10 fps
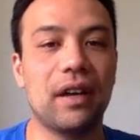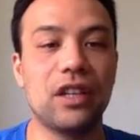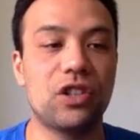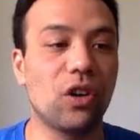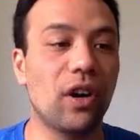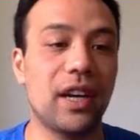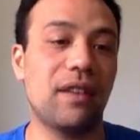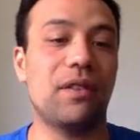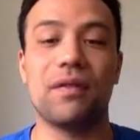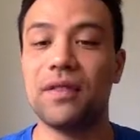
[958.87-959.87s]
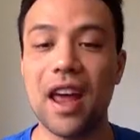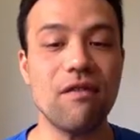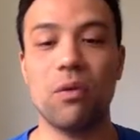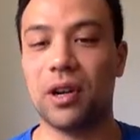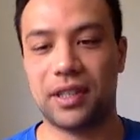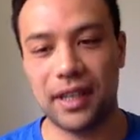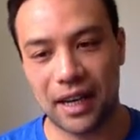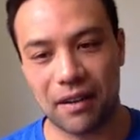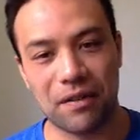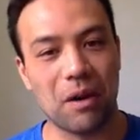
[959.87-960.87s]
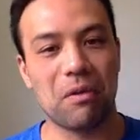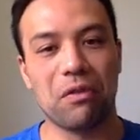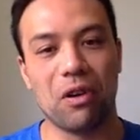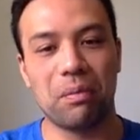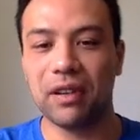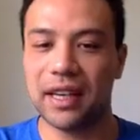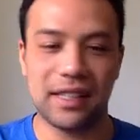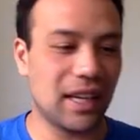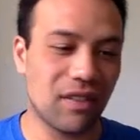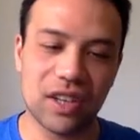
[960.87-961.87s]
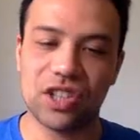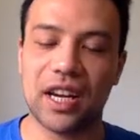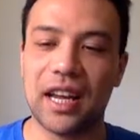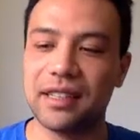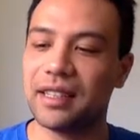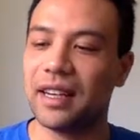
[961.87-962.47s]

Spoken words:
Enjoy it. If you've never watched the NFL before, please give it a chance.